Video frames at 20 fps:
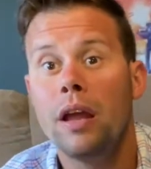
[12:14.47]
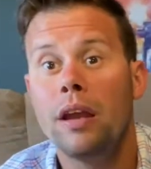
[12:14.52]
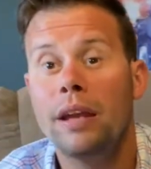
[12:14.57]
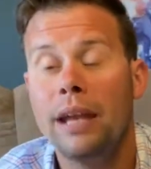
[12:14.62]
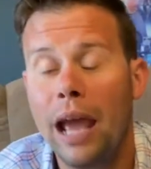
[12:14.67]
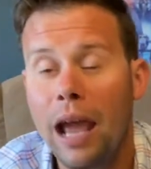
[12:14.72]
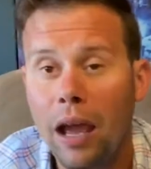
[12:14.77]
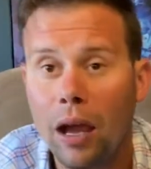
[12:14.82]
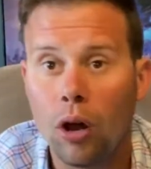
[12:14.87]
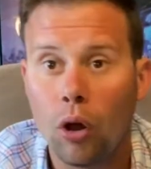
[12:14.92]

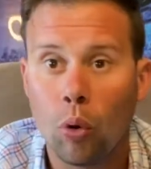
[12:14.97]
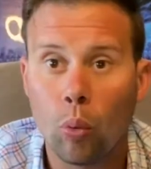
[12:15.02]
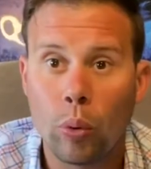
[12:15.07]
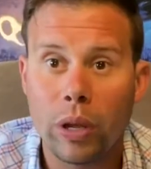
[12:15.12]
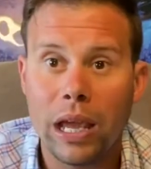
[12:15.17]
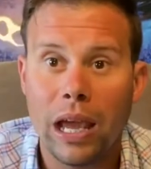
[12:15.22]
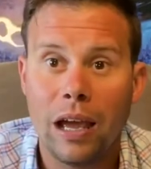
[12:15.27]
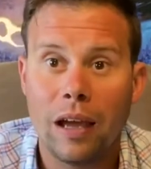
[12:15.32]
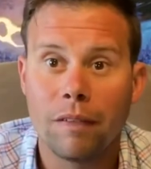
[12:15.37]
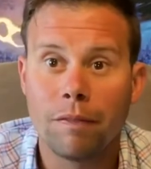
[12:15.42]
now
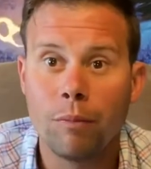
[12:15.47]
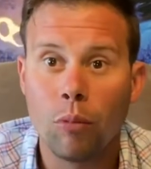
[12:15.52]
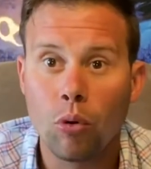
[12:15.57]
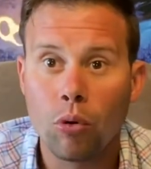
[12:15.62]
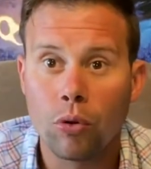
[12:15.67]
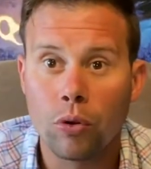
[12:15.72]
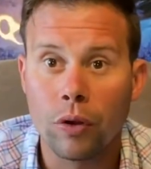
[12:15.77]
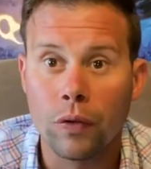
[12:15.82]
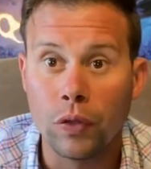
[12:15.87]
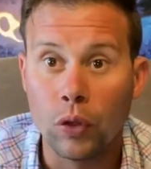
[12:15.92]
we have
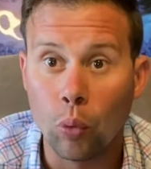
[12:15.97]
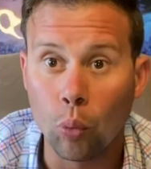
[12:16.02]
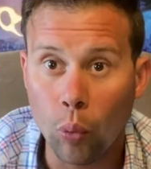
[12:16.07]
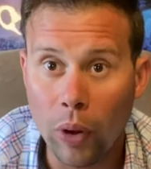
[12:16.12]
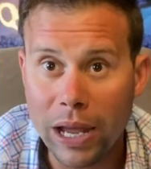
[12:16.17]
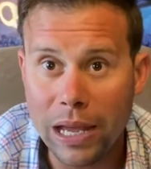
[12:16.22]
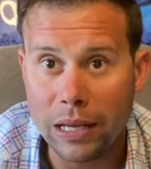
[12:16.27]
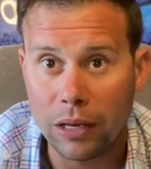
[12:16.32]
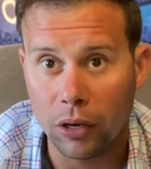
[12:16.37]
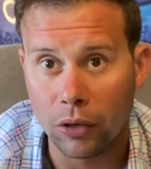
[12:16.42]
more of the
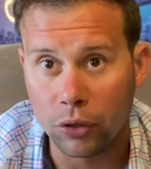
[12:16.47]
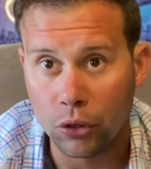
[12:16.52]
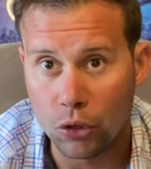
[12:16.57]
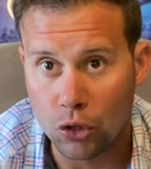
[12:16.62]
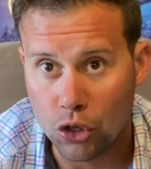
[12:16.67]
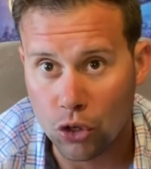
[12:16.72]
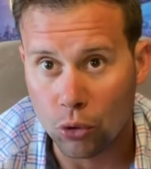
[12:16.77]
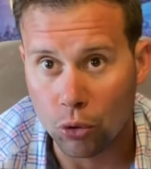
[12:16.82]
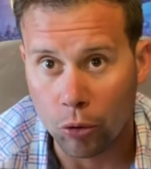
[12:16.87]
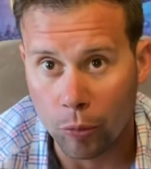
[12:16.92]
weight on those
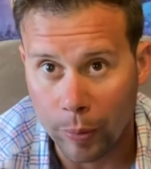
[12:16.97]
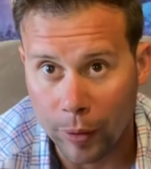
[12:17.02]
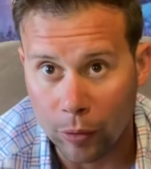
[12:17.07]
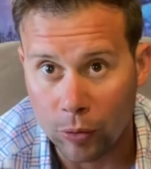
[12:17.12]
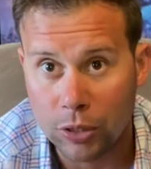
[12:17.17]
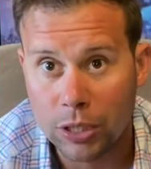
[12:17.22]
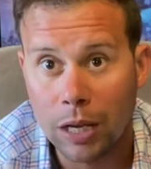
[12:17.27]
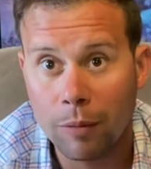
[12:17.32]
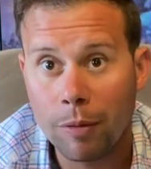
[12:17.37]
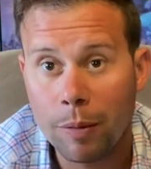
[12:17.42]
shorter
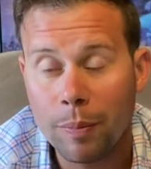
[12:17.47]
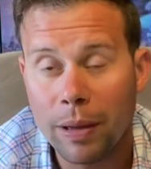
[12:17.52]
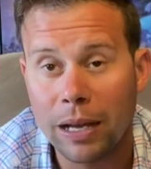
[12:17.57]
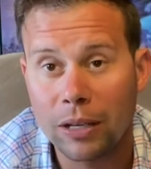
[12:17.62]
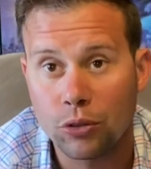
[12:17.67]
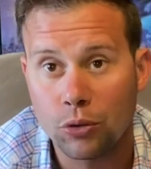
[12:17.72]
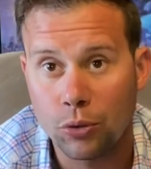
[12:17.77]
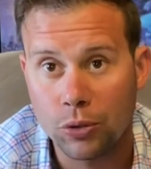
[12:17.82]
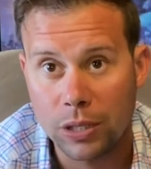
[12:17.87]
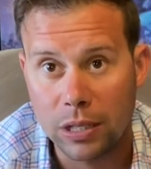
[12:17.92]
barrels coming
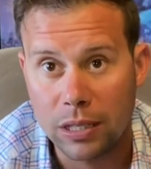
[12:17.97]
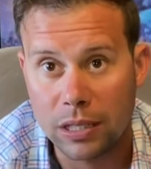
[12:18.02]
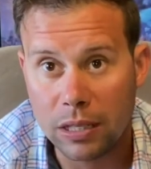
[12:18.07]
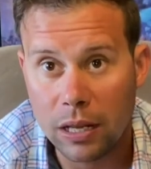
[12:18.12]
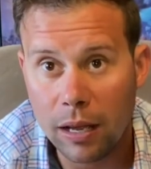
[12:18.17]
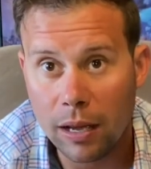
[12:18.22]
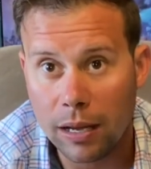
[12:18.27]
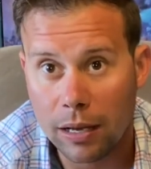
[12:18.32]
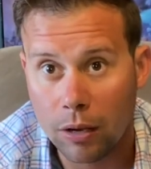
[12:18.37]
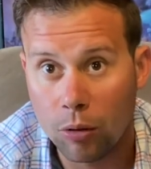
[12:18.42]
back towards the
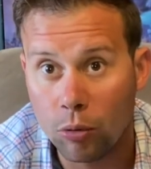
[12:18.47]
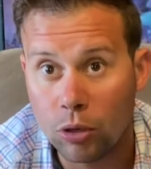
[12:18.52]
stock,